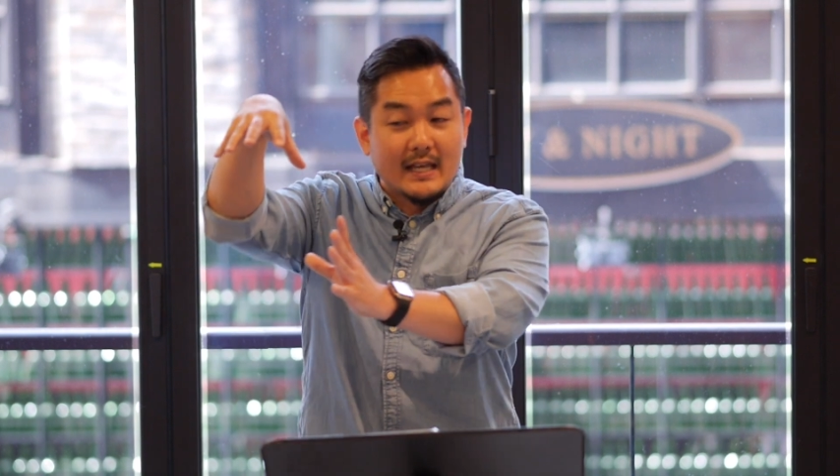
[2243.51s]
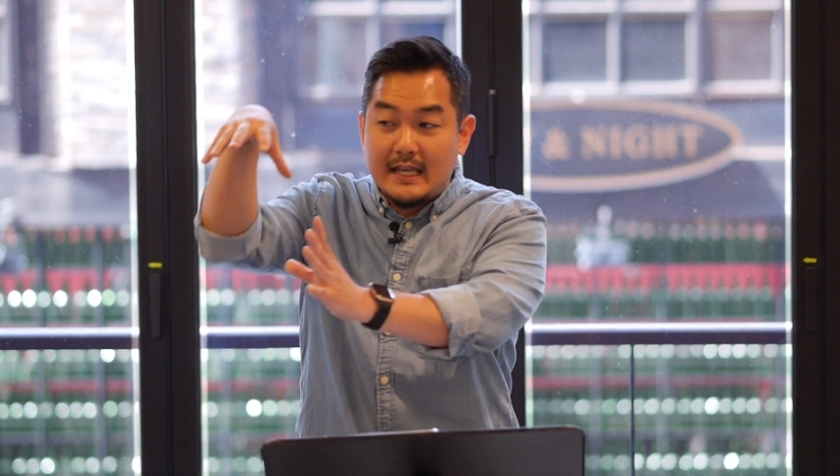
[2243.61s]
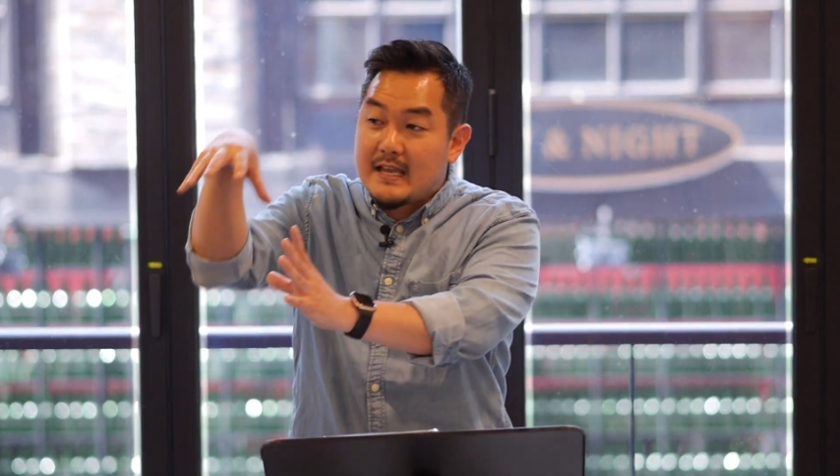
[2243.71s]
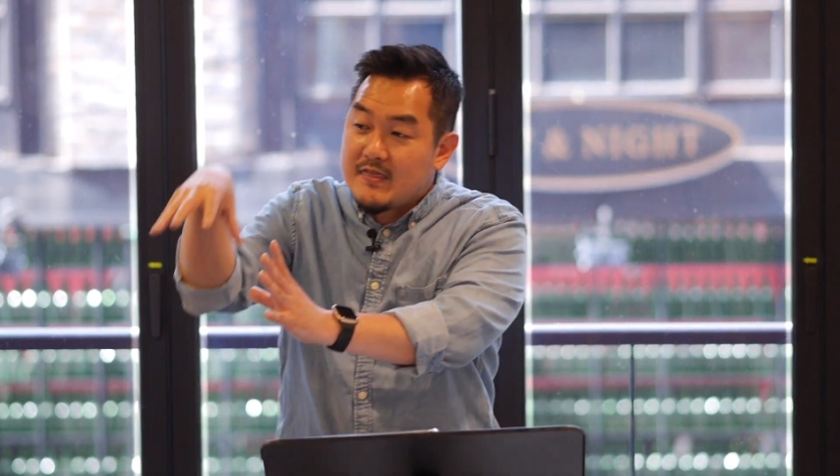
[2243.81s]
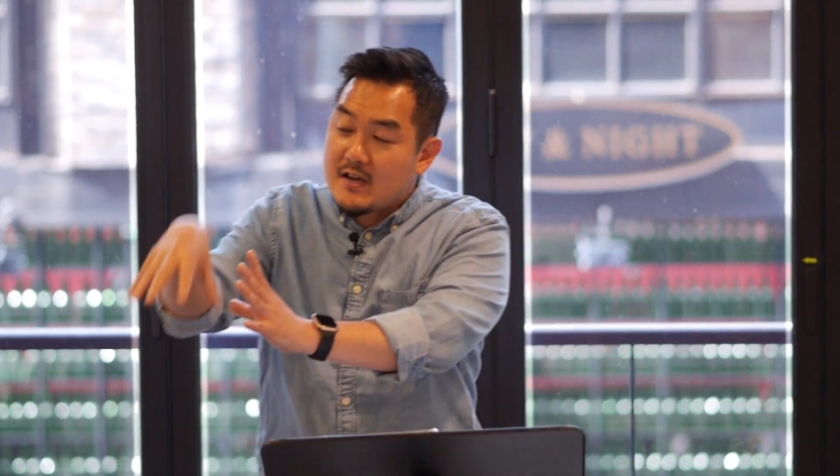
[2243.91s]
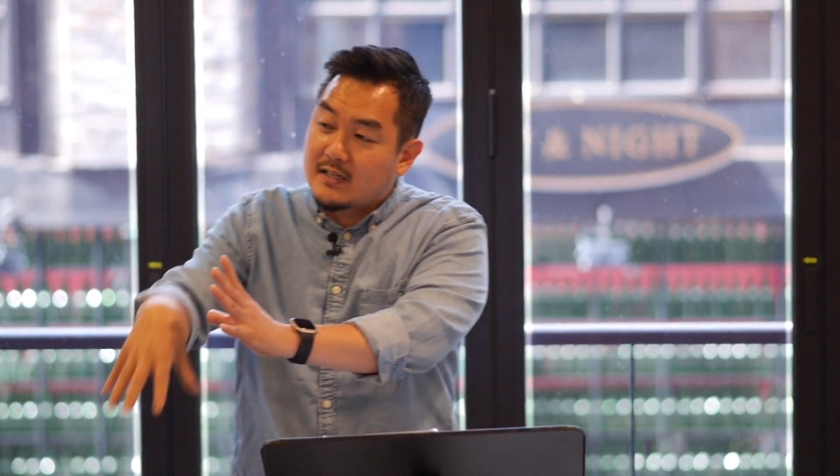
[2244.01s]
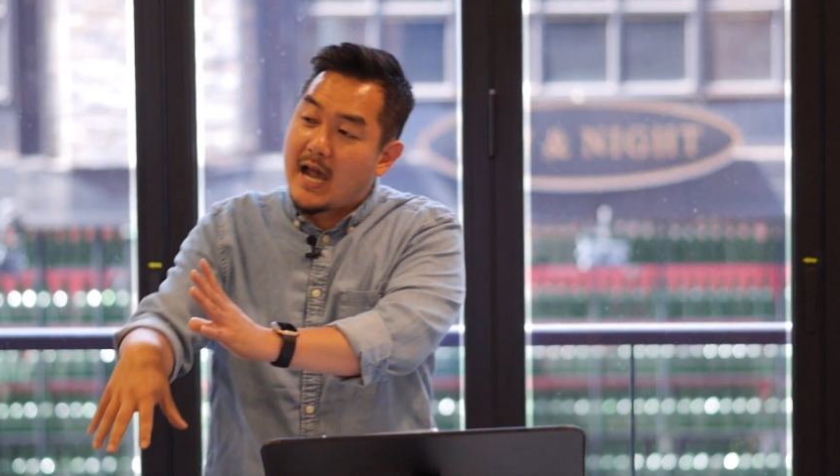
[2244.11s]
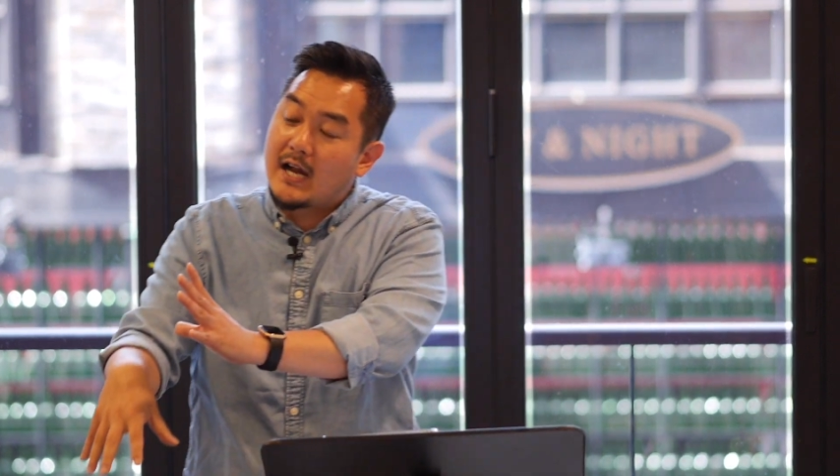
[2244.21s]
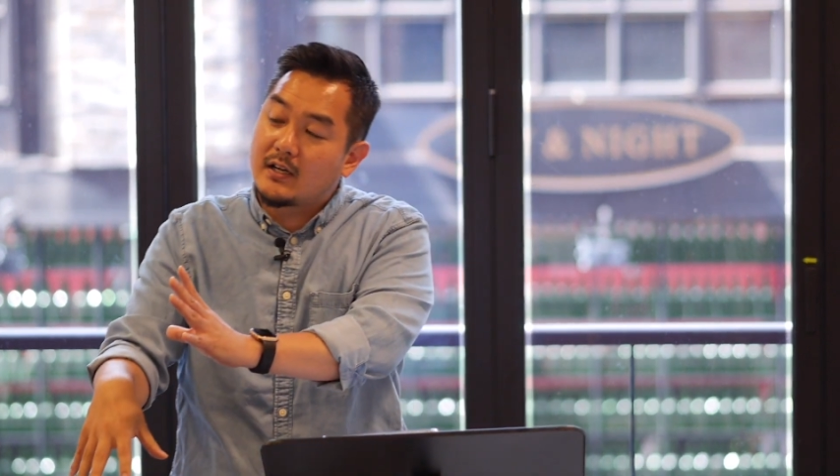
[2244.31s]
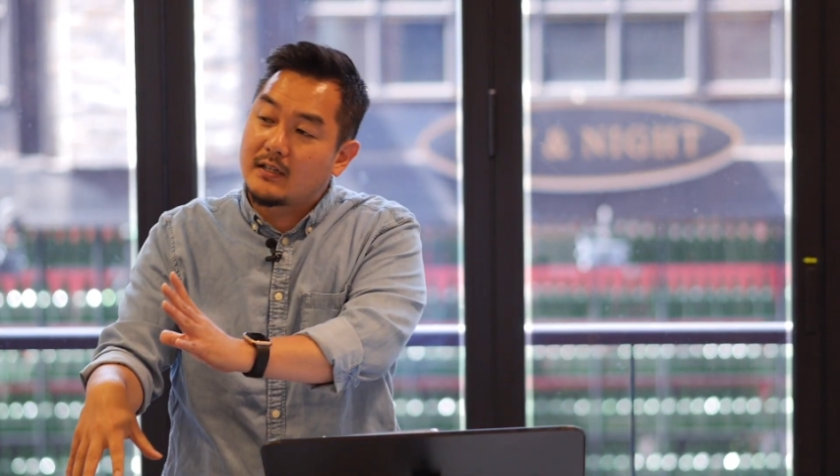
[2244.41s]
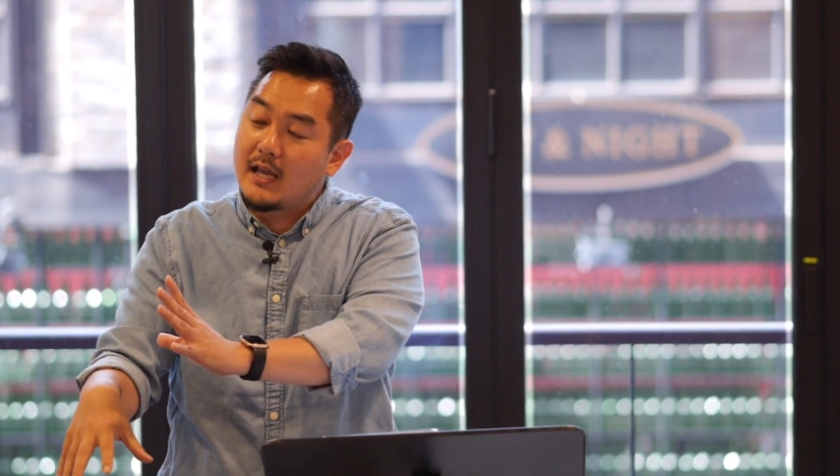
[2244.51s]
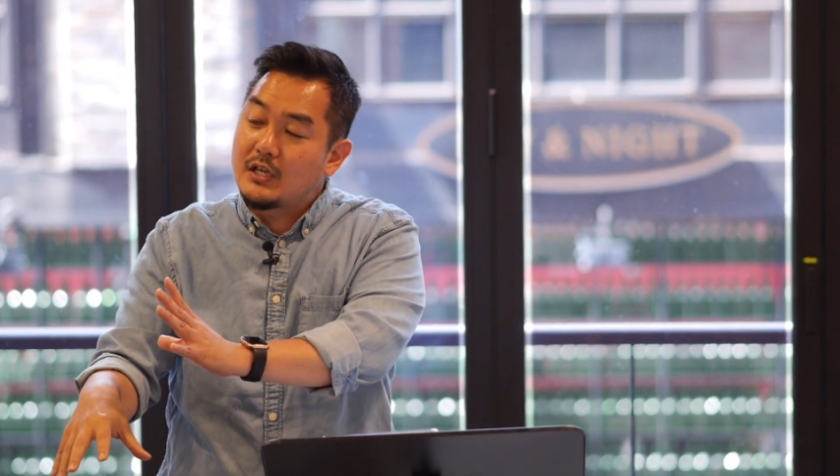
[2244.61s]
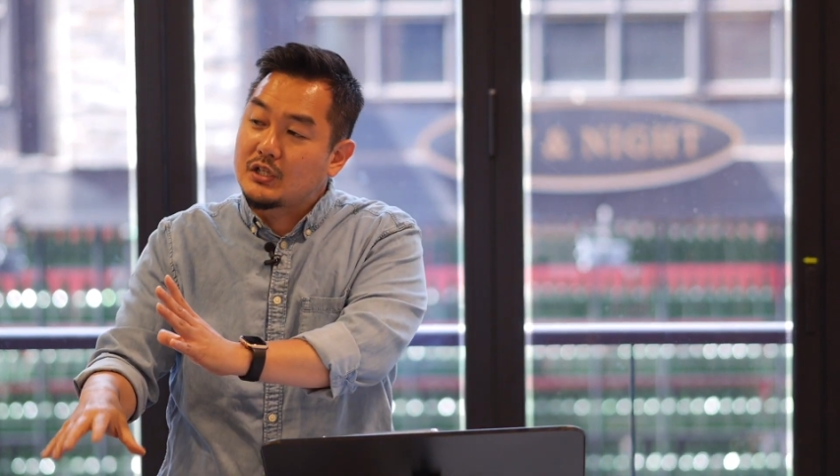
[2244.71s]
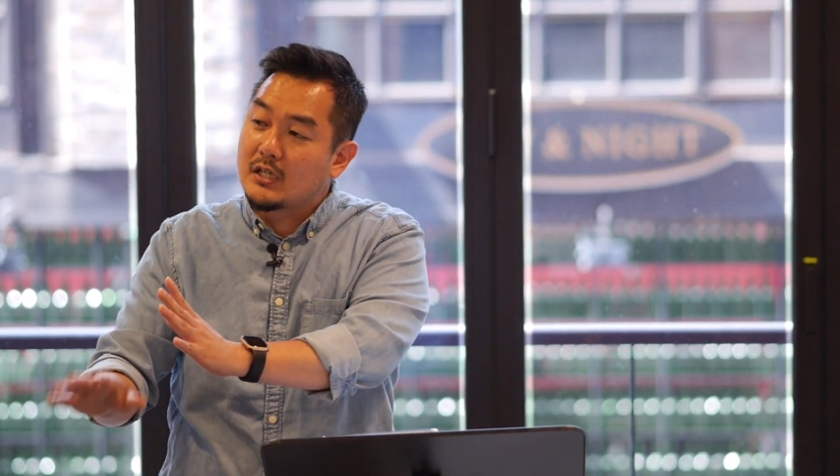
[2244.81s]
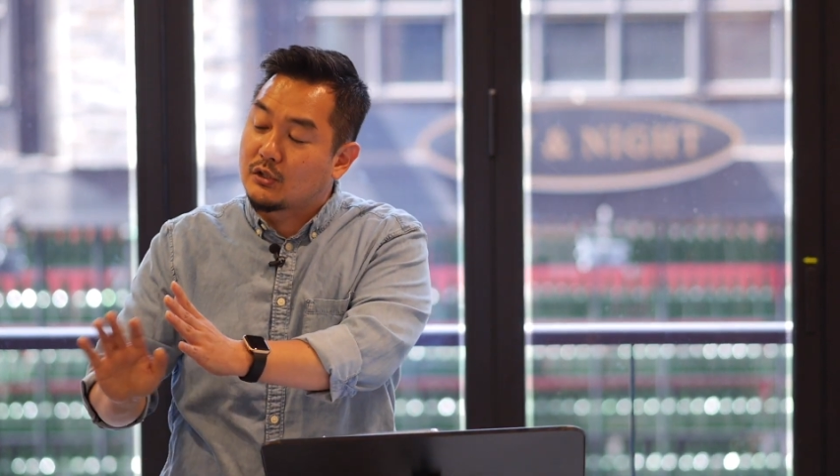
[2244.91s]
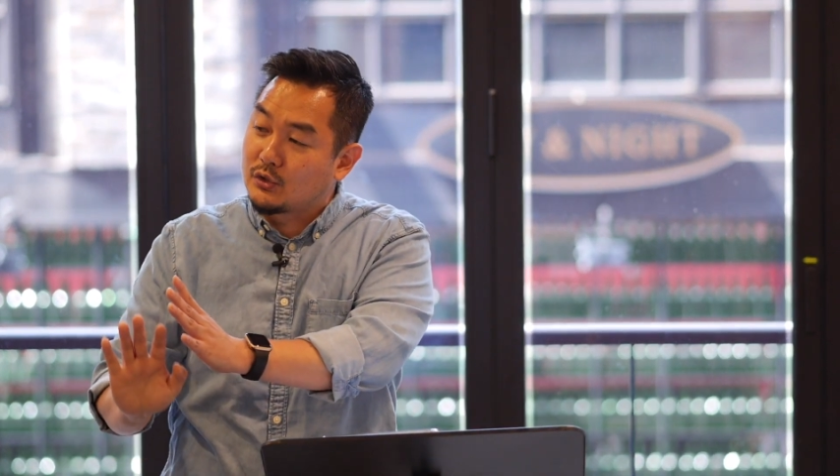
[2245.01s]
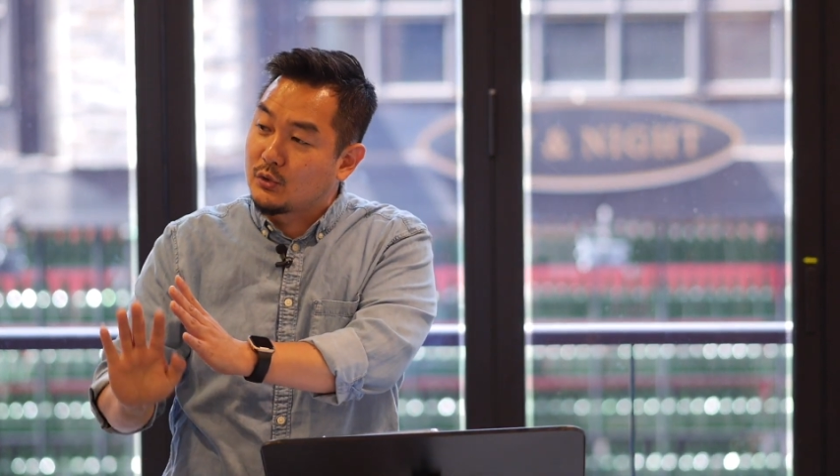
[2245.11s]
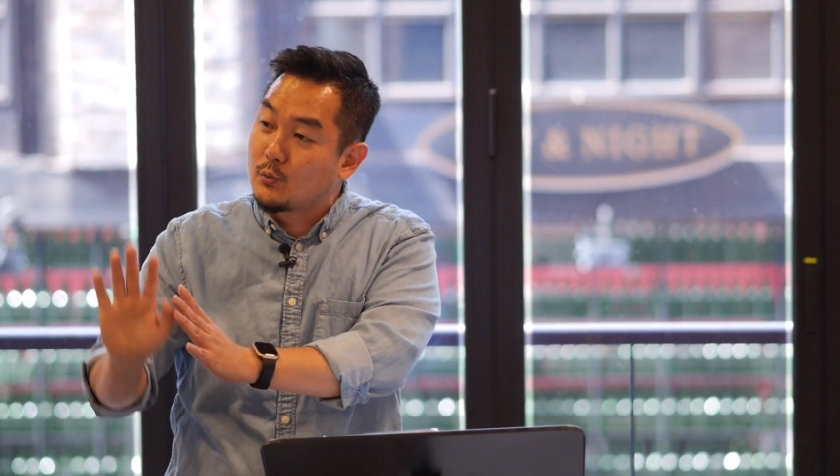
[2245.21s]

in the congregation to